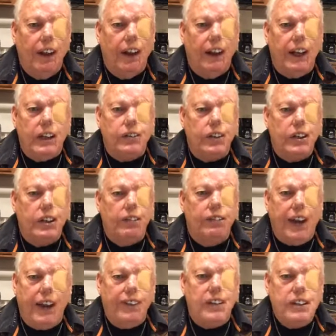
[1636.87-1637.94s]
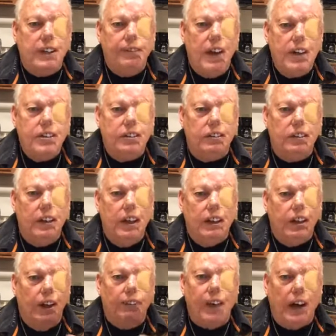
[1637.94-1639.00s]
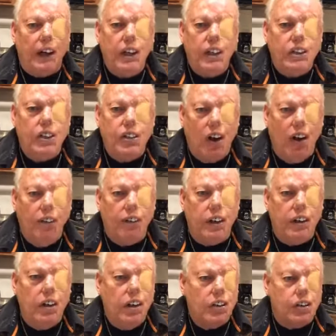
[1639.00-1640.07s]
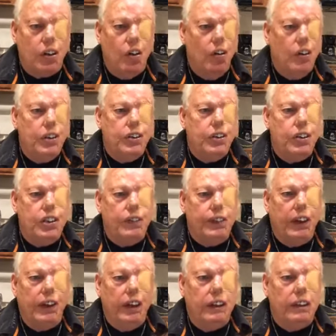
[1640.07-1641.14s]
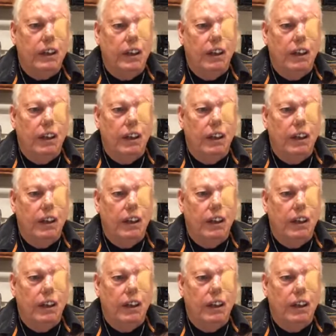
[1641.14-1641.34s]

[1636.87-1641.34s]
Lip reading: And that's the reason faith is a muscle. Your body's a servant. So is your spirit.